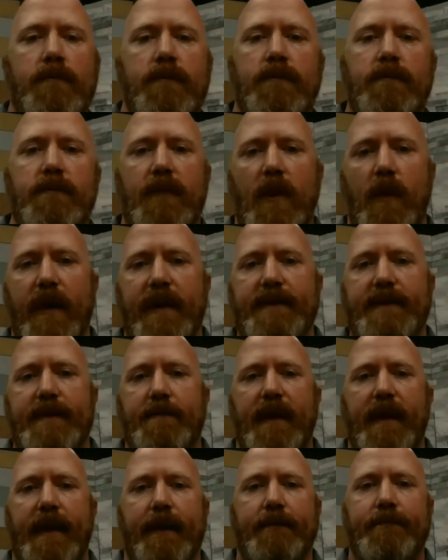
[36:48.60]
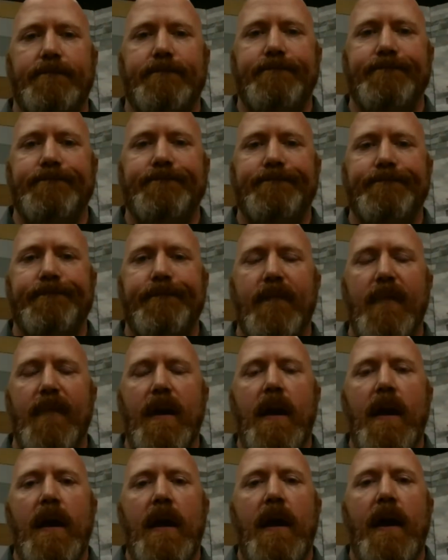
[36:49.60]
No exit plan.
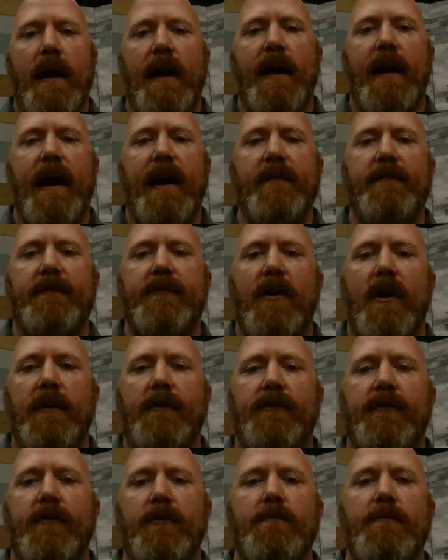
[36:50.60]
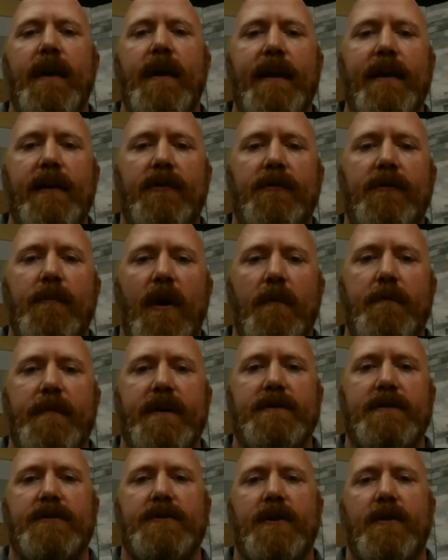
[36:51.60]
I've talked to many small
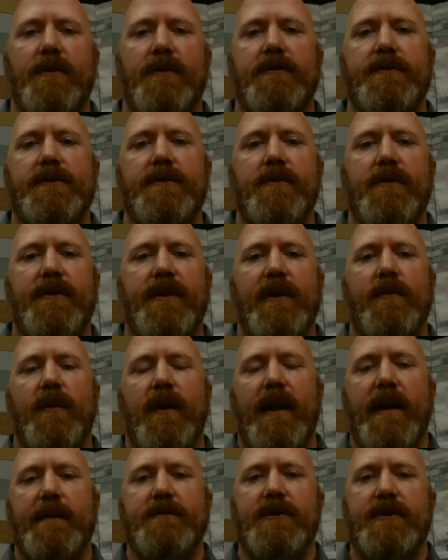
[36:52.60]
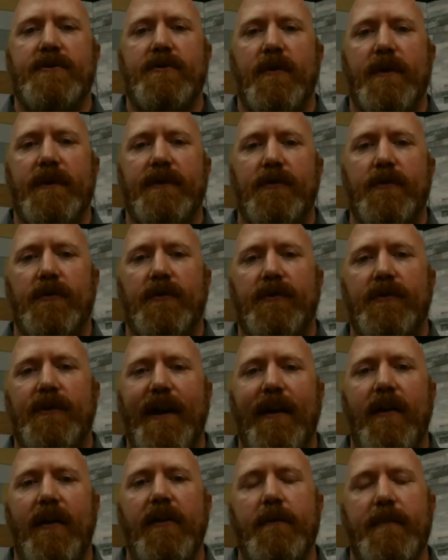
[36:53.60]
business owners who think, well, I'm just going to
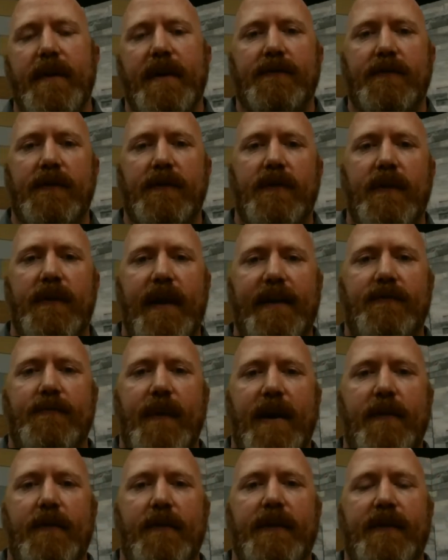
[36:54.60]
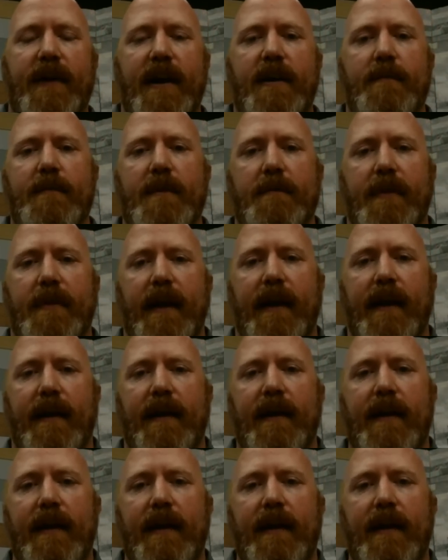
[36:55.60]
sell the business, and that's my retirement plan.